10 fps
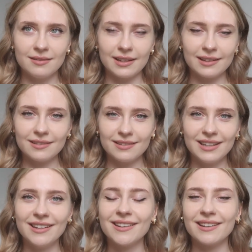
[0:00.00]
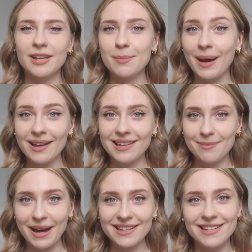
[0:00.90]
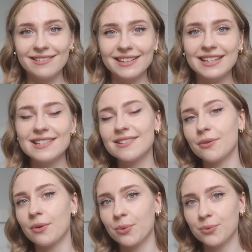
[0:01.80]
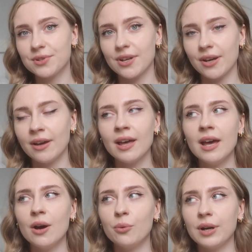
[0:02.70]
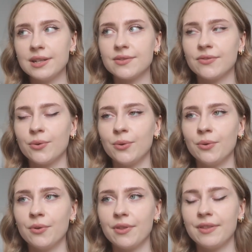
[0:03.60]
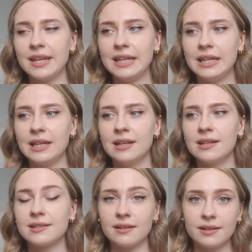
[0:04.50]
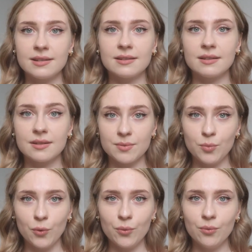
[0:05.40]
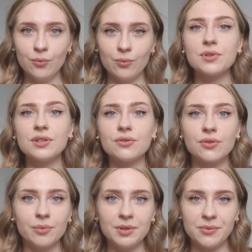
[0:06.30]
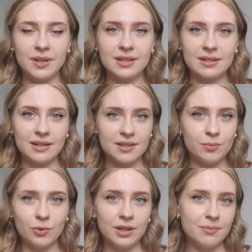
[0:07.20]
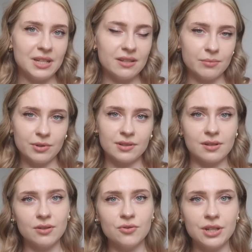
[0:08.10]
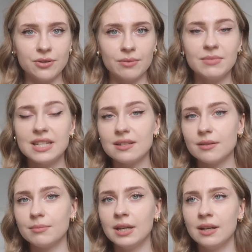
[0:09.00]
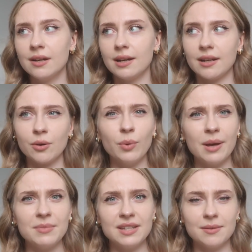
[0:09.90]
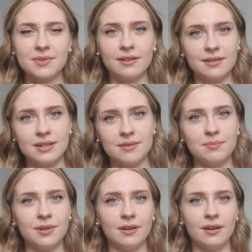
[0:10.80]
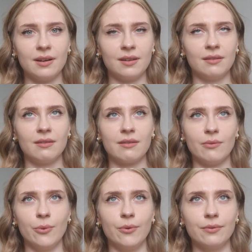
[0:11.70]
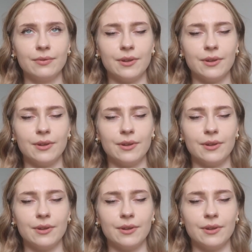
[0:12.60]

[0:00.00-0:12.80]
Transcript: in a pattern like this. So I also went for the size small. I wasn't sure between size small and a medium because I usually do a medium and I wear medium sizes, but I thought